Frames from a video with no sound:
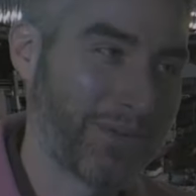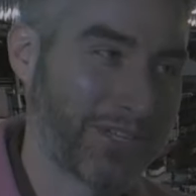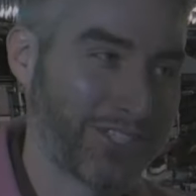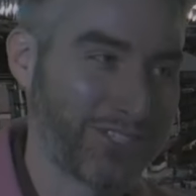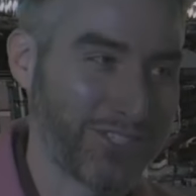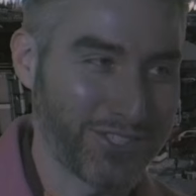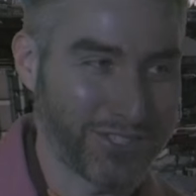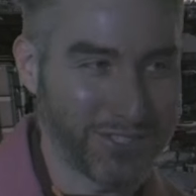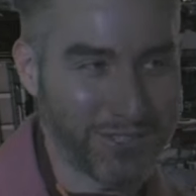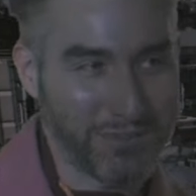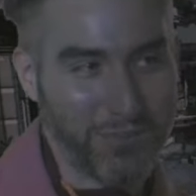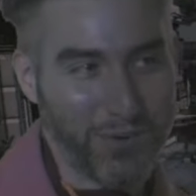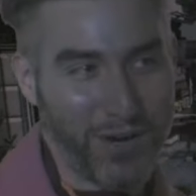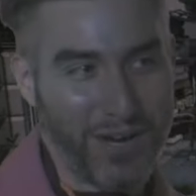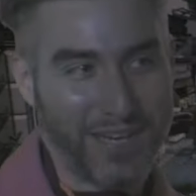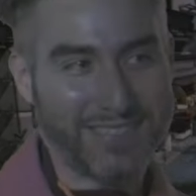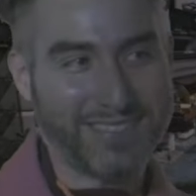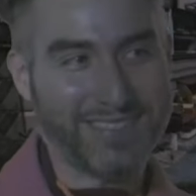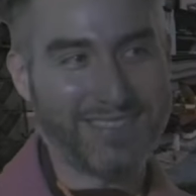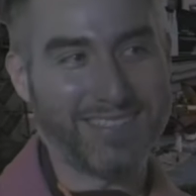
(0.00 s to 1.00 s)
bet you you're
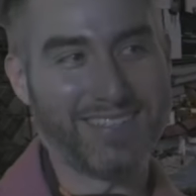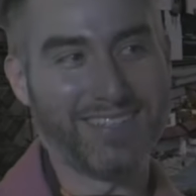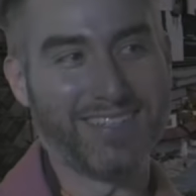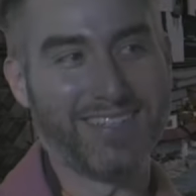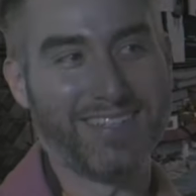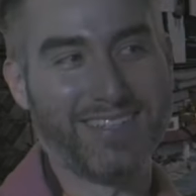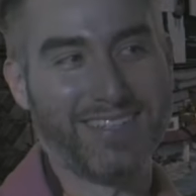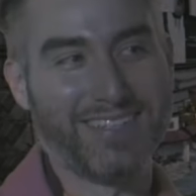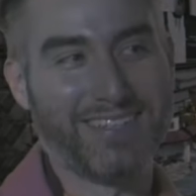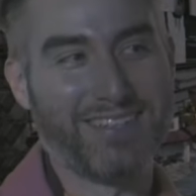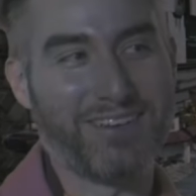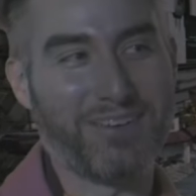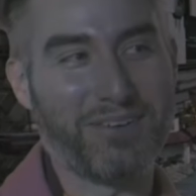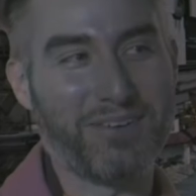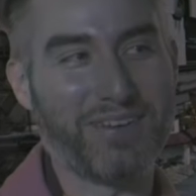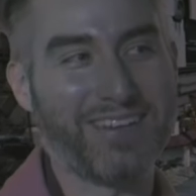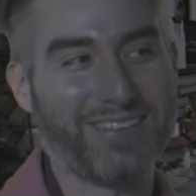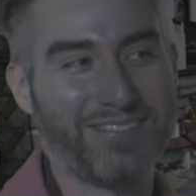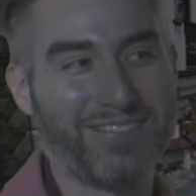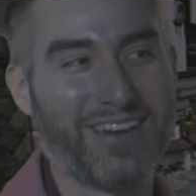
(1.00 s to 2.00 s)
surprised. Yeah, so,
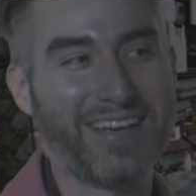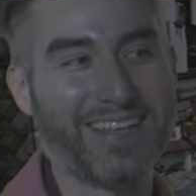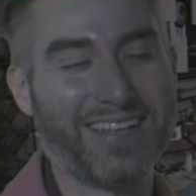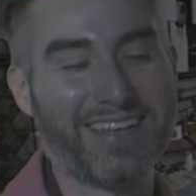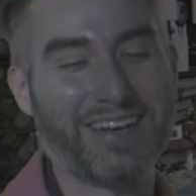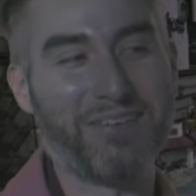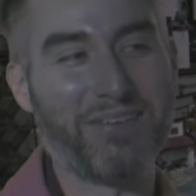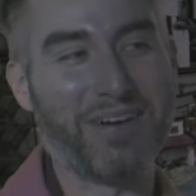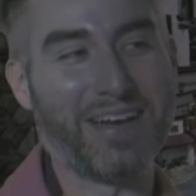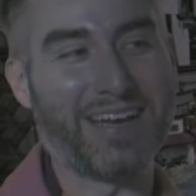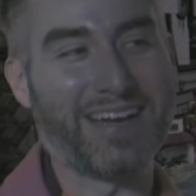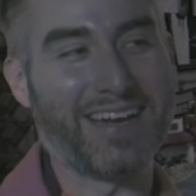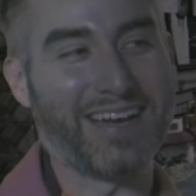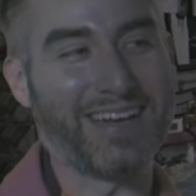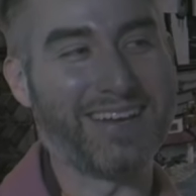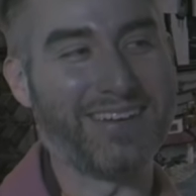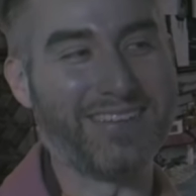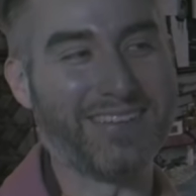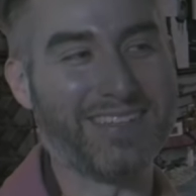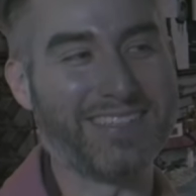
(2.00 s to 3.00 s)
yeah. Right, like a white
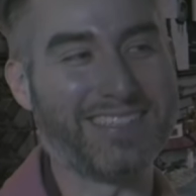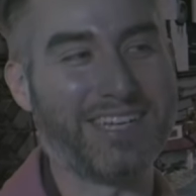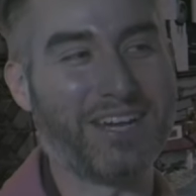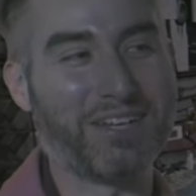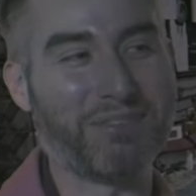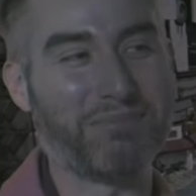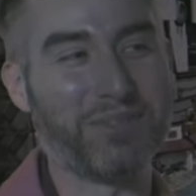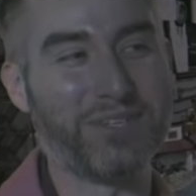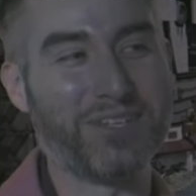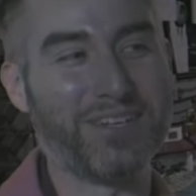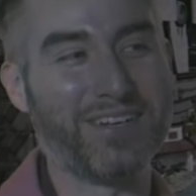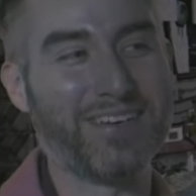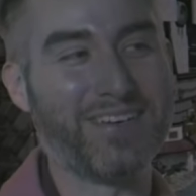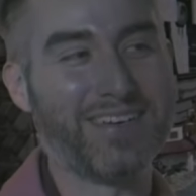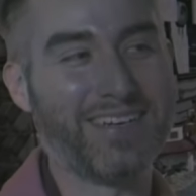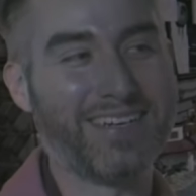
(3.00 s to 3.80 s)
guy going to South Pluto. Uh,